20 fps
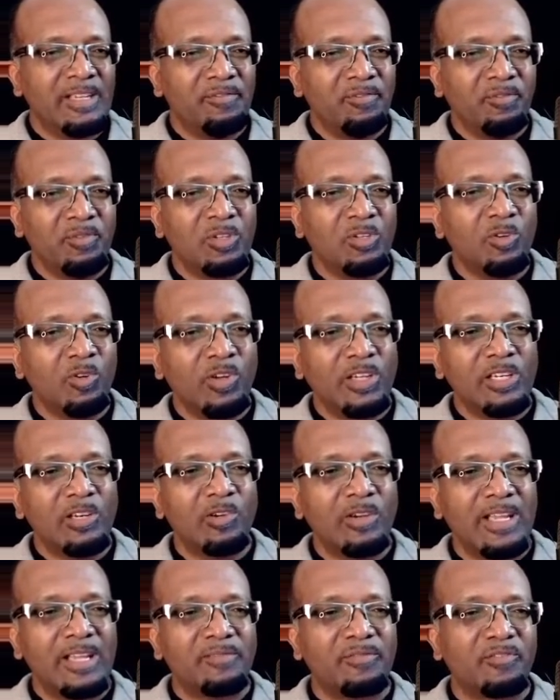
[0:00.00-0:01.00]
If we go and
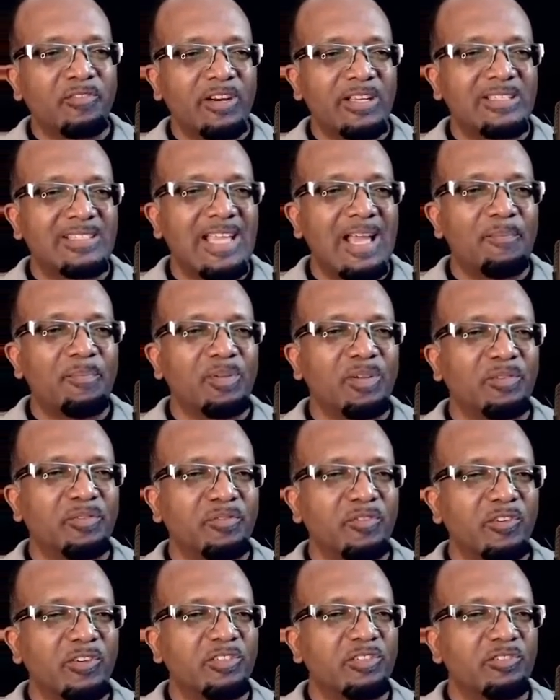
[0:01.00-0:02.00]
look at, for example,
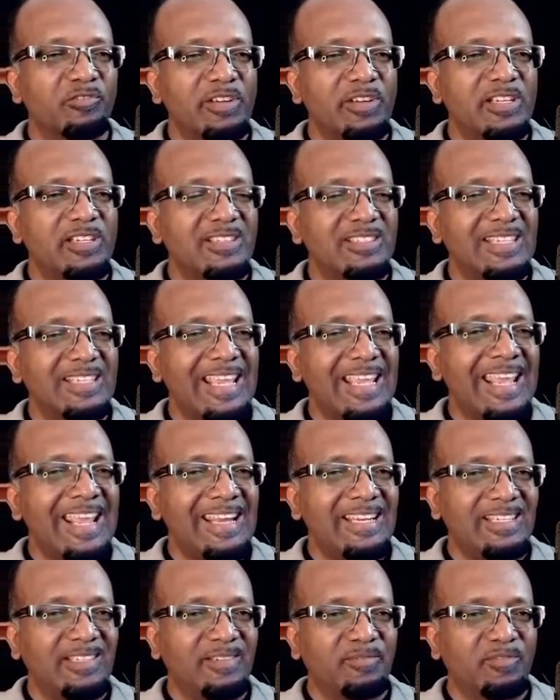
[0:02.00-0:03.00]
1 Corinthians
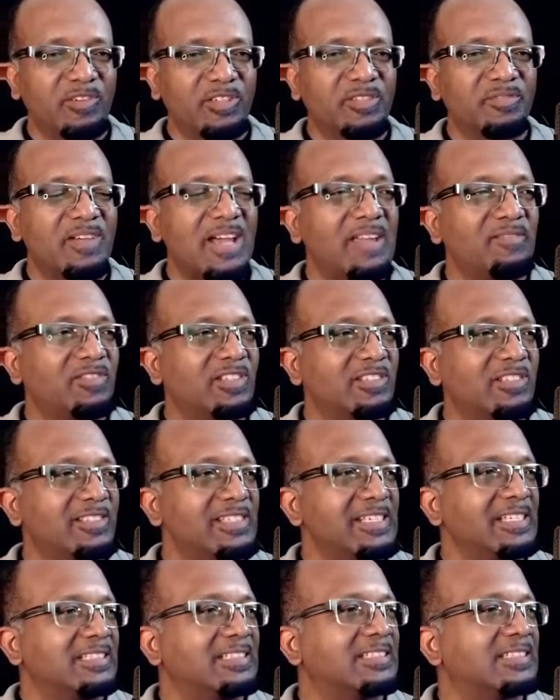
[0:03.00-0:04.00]
8, verse 5 to
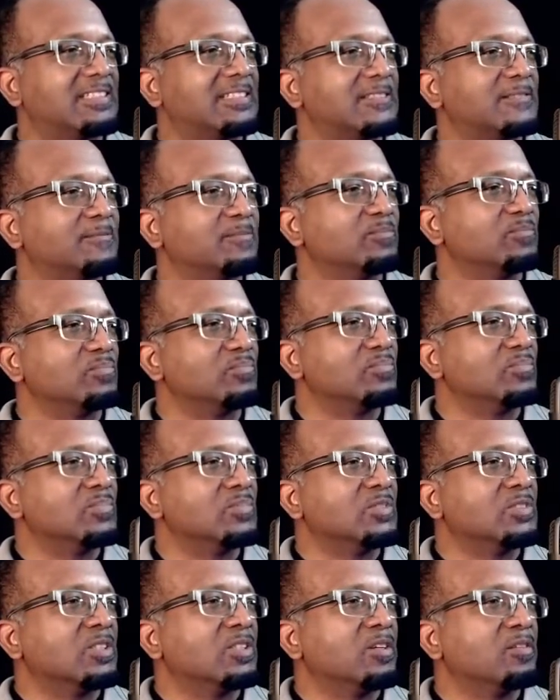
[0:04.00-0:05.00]
6.
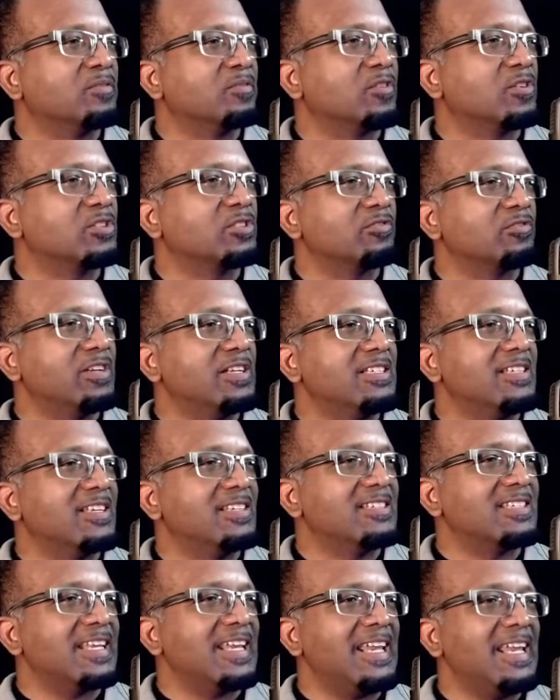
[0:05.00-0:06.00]
1
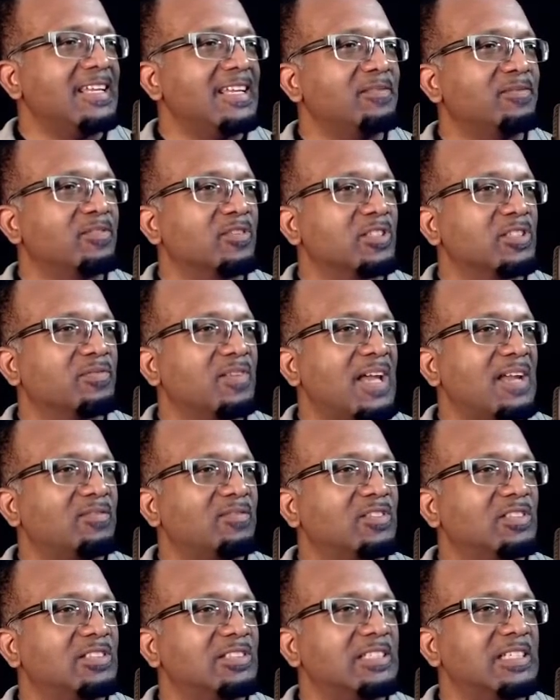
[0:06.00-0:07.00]
Corinthians 8, verse
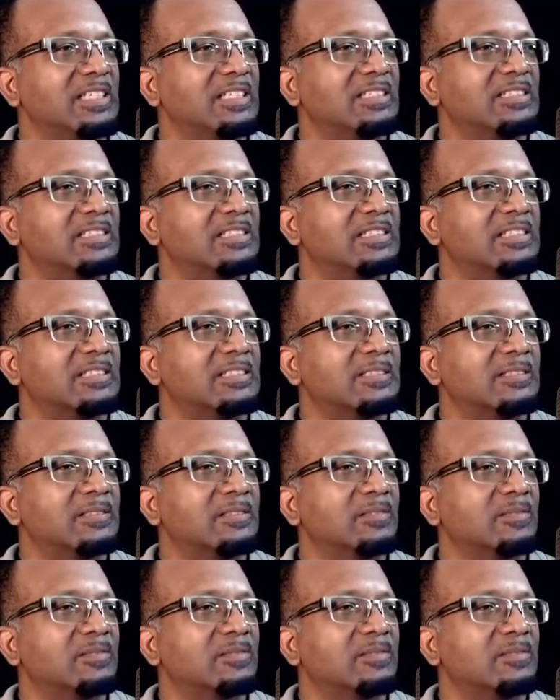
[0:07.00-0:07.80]
5 to 6.